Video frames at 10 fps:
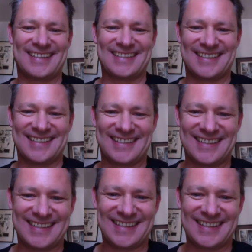
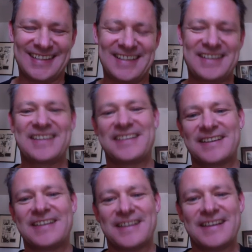quality,
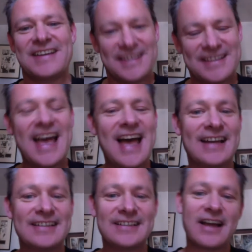But it's
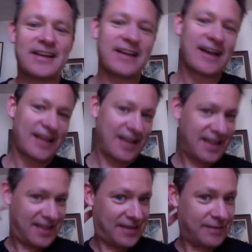nice to have the option,
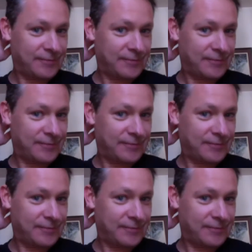for sure.